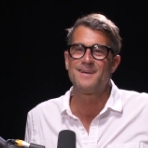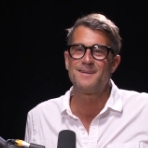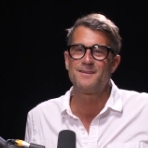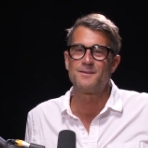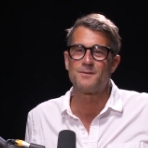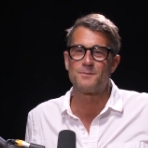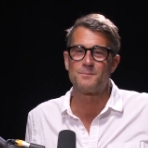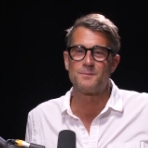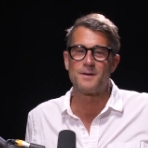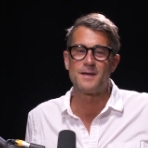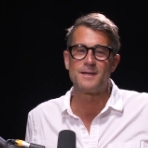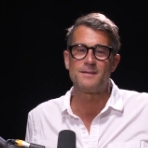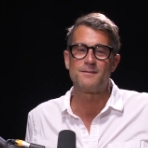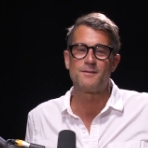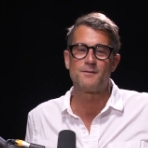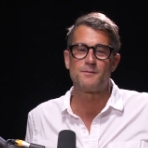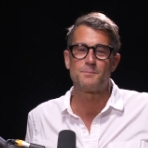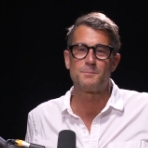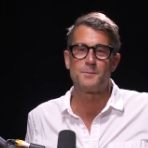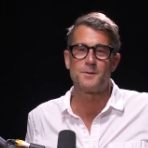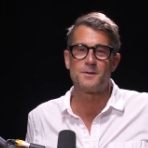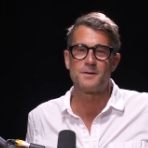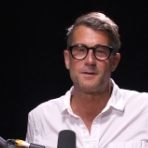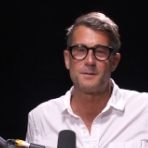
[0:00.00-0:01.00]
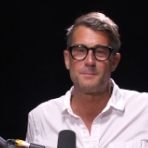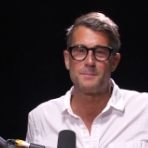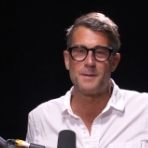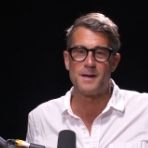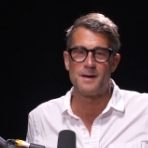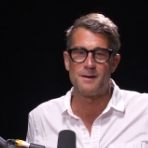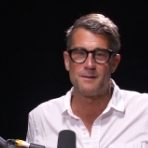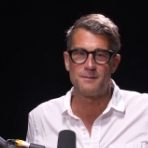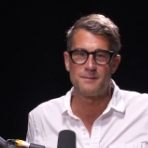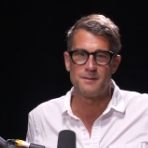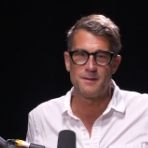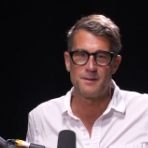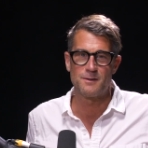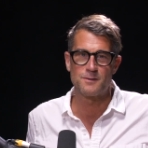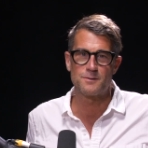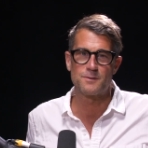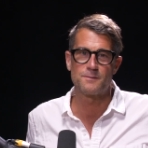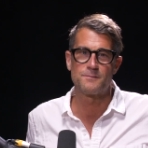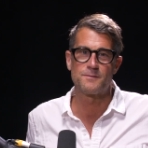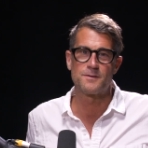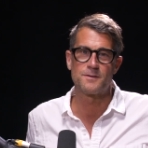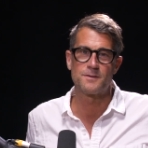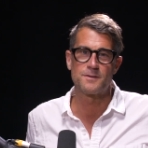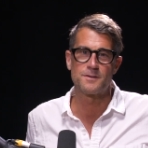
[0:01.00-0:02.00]
to write this book about
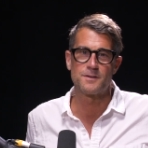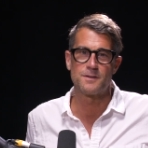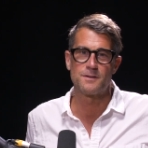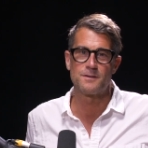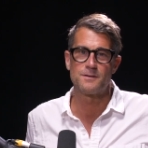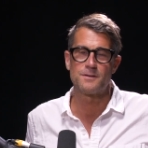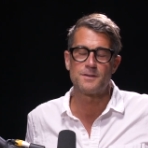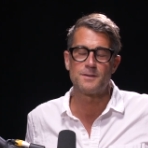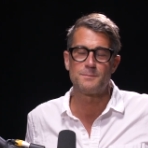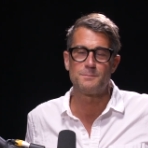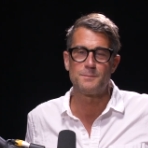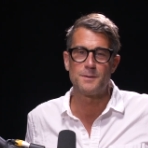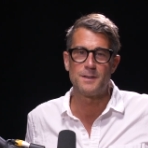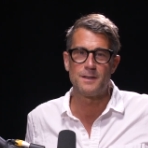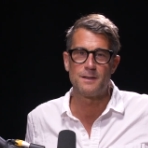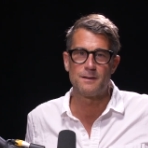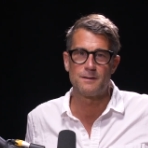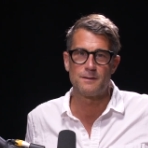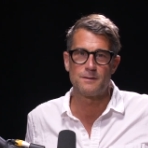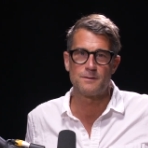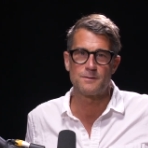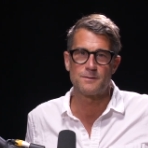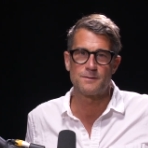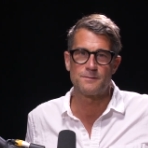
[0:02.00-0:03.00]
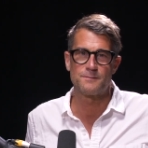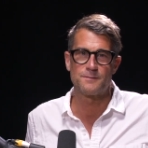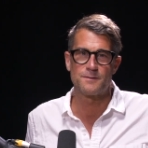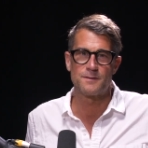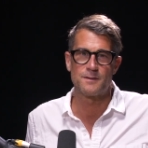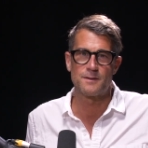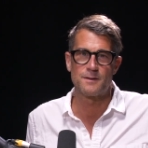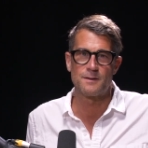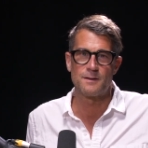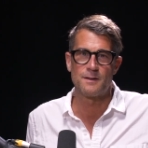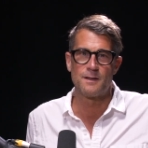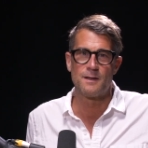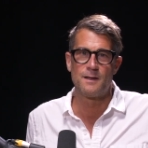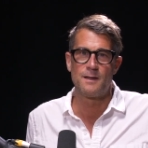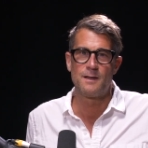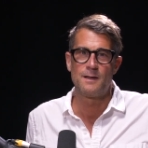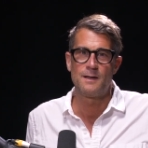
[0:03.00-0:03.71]
introversion, to be an introvert,